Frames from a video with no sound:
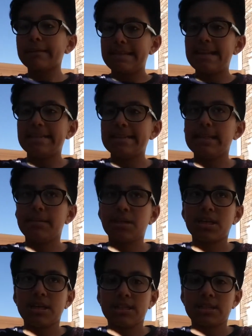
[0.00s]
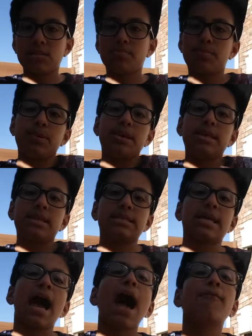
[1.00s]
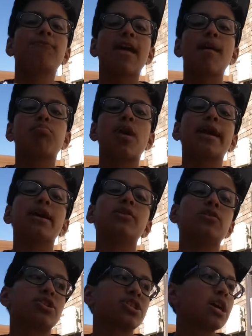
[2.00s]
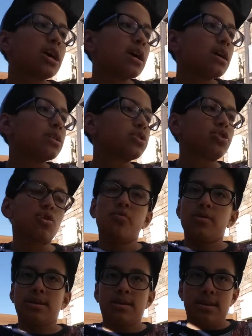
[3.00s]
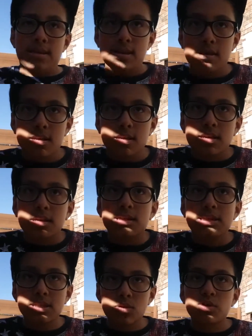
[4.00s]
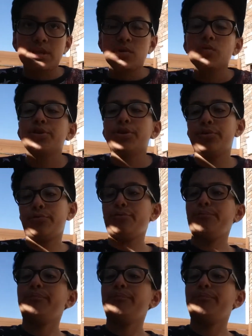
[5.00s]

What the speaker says: deadly but it doesn't have that bright colors, so it can still kill you.